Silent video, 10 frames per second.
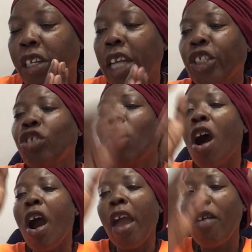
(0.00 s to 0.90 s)
that you
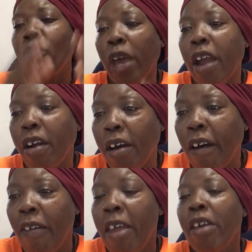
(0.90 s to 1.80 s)
are aware
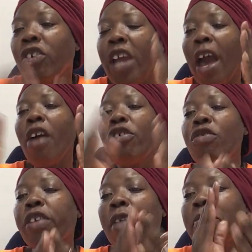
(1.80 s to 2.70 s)
of. Now
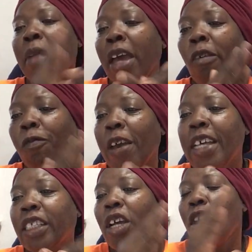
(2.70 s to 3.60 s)
you can
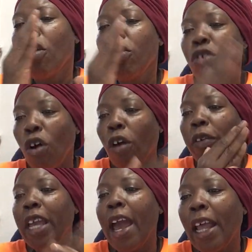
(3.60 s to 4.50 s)
manifest your
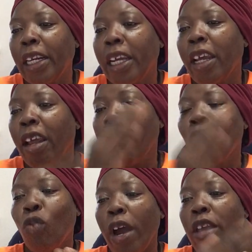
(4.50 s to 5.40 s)
reality,
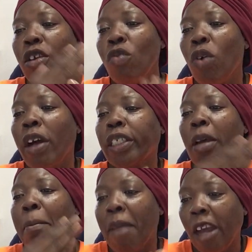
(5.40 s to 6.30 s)
what you want to
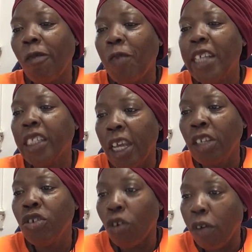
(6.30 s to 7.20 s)
manifest
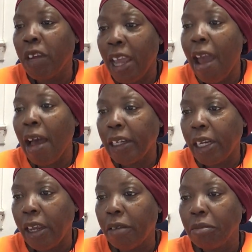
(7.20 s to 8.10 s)
in your reality.